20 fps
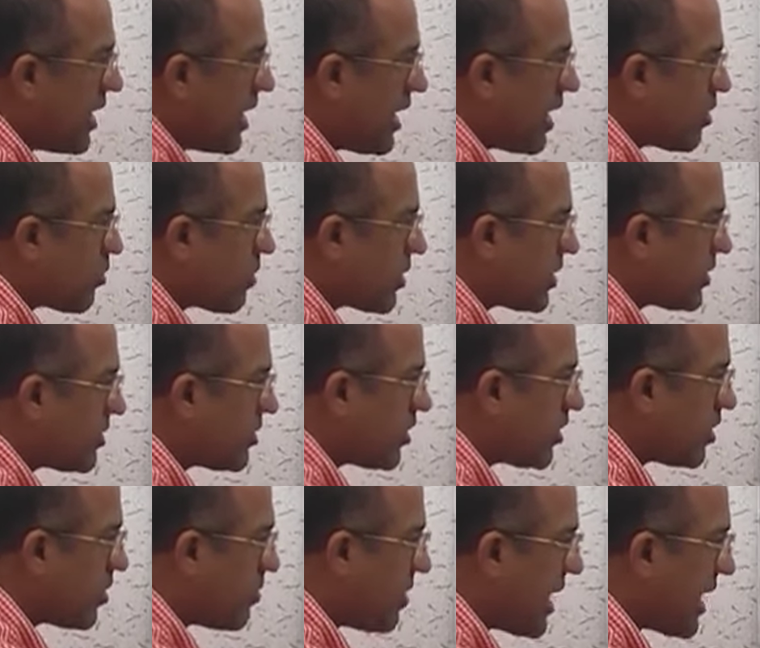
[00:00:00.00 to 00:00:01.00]
And what is
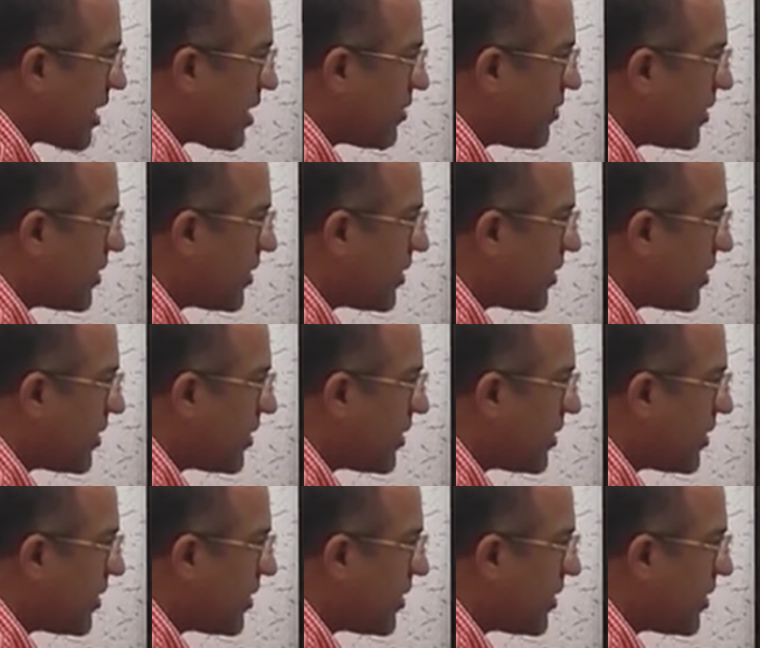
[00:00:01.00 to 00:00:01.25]
on the back